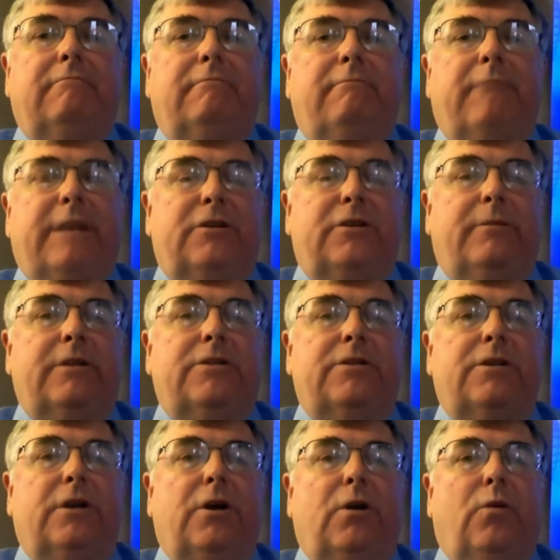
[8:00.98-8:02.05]

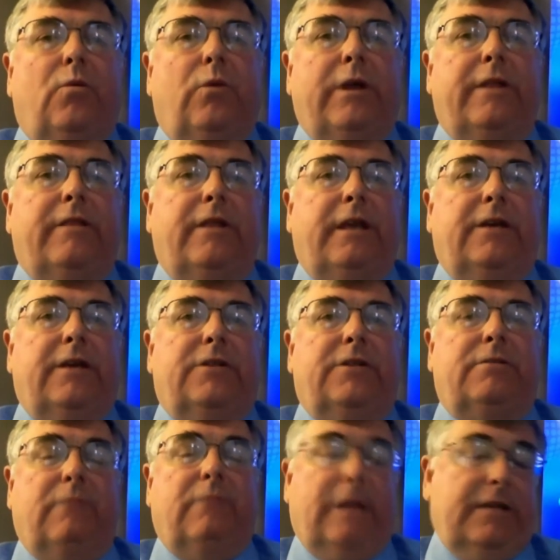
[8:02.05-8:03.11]
measurements, with
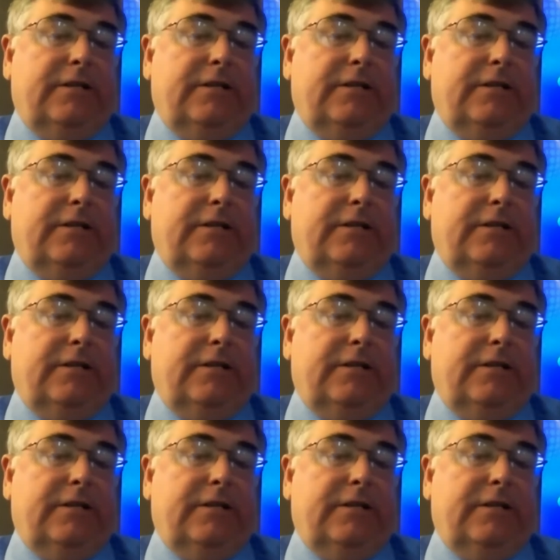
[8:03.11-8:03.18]
its,